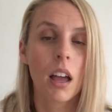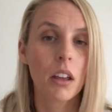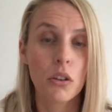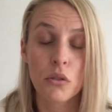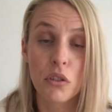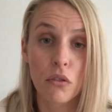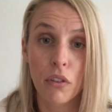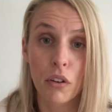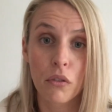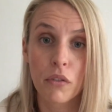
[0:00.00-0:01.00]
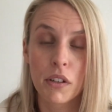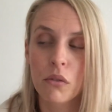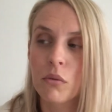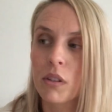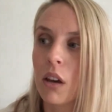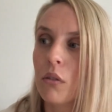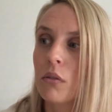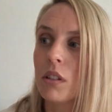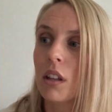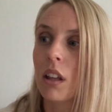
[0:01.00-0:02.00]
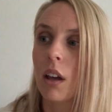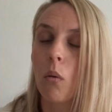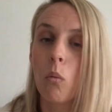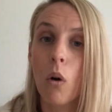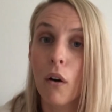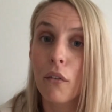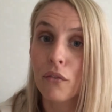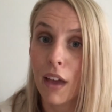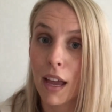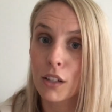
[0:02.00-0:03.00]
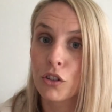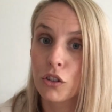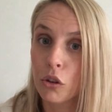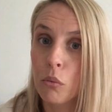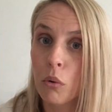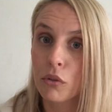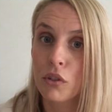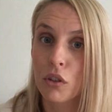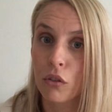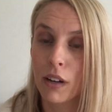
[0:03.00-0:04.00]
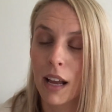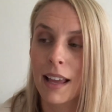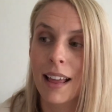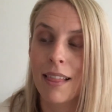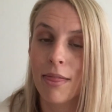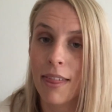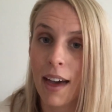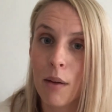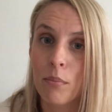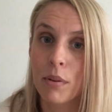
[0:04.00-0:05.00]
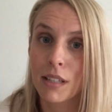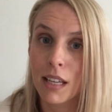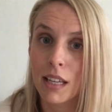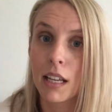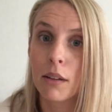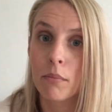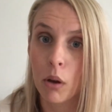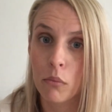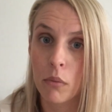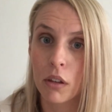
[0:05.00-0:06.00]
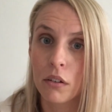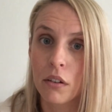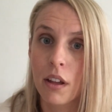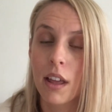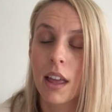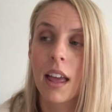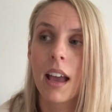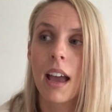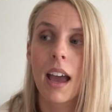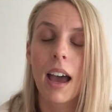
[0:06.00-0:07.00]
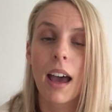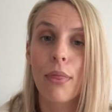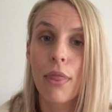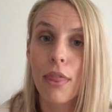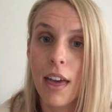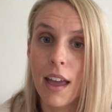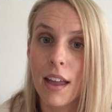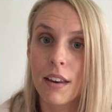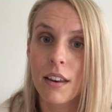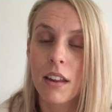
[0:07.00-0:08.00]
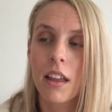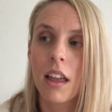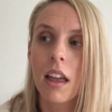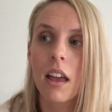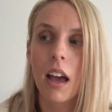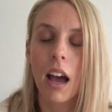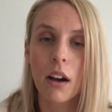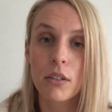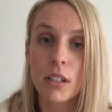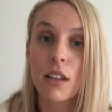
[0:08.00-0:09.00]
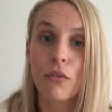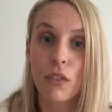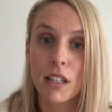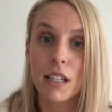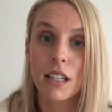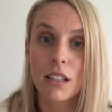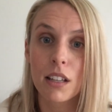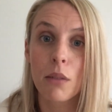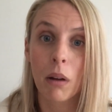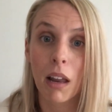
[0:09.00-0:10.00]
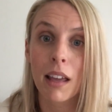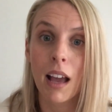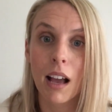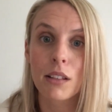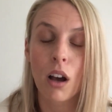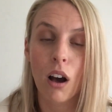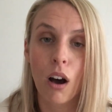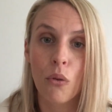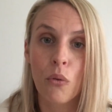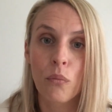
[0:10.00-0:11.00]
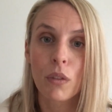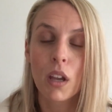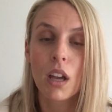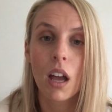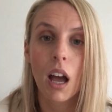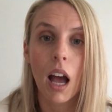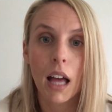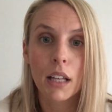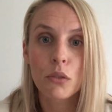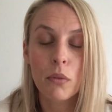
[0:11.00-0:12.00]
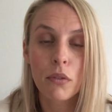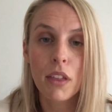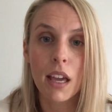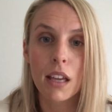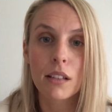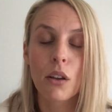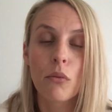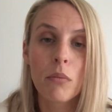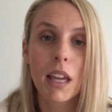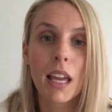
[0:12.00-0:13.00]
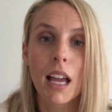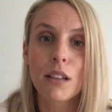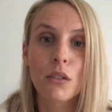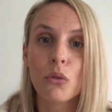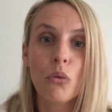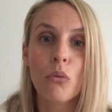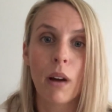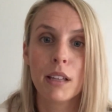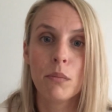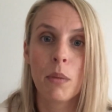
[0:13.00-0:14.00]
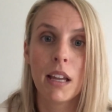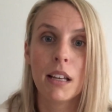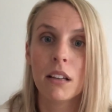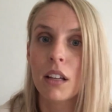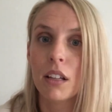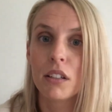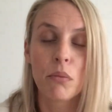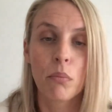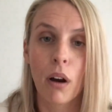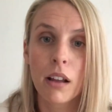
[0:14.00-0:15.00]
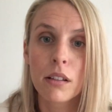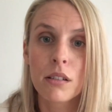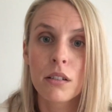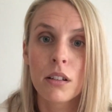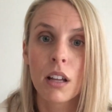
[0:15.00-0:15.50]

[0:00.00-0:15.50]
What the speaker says: using your vocal physical skills, what effect you want to create in that particular moment, and then how does it feed into the play as a whole. And with this, so Mickey hasn't always been depressed,